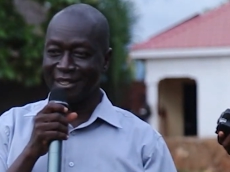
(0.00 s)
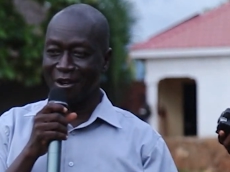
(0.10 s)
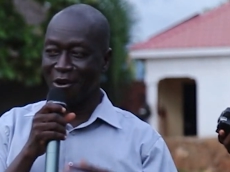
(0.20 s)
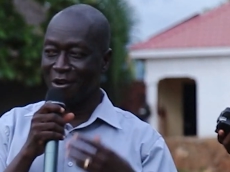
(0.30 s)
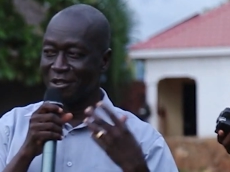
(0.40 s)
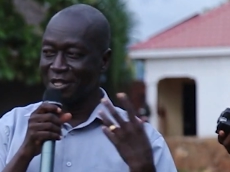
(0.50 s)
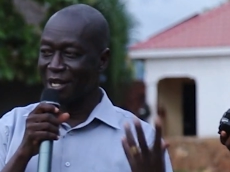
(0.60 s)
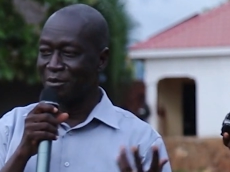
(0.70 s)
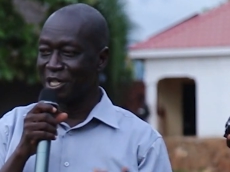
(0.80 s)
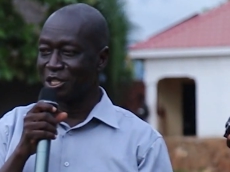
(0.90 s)
the whole
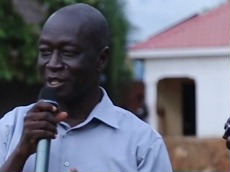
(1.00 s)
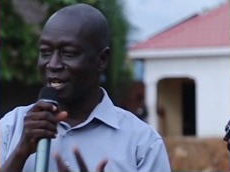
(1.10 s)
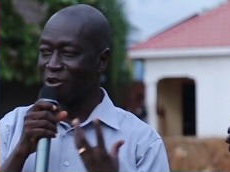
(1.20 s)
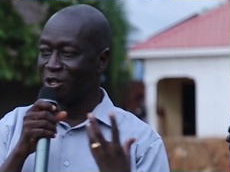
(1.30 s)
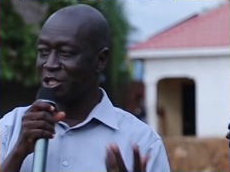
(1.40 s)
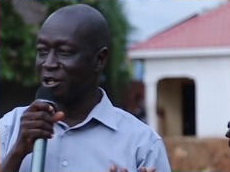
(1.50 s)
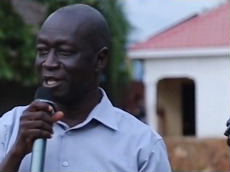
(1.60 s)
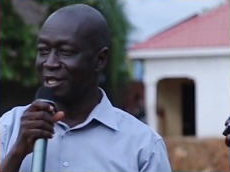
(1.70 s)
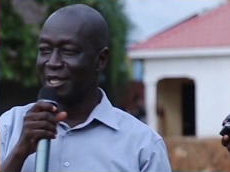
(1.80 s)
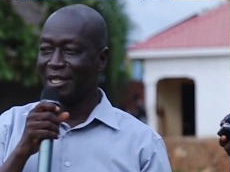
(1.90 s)
celebration, the whole
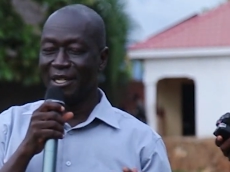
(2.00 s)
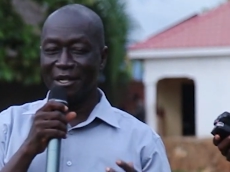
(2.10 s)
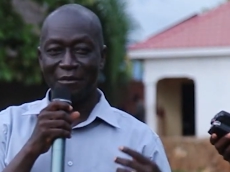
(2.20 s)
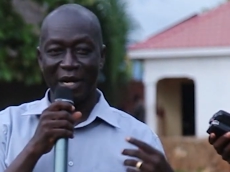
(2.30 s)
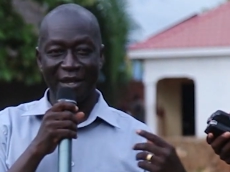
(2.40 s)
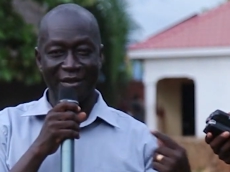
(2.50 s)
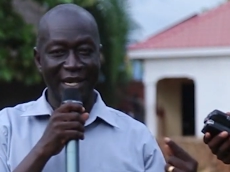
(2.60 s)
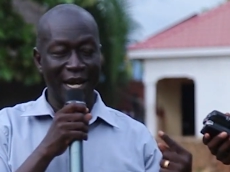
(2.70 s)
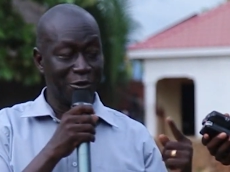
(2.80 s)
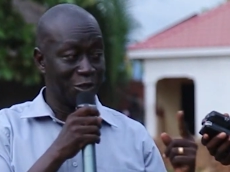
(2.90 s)
joy, but I
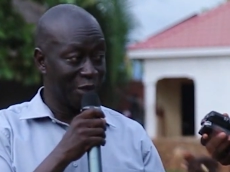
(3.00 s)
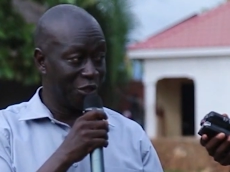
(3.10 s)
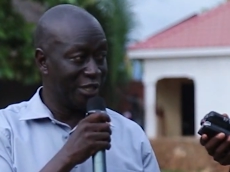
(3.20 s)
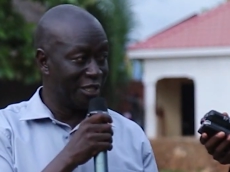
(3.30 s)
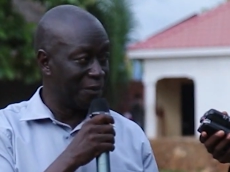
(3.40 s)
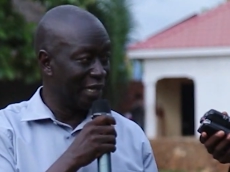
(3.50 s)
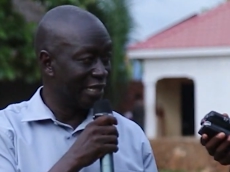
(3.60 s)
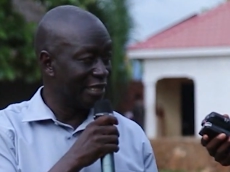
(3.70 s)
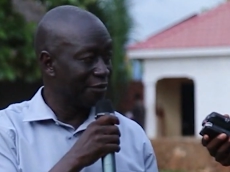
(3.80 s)
think I was with you in spirit.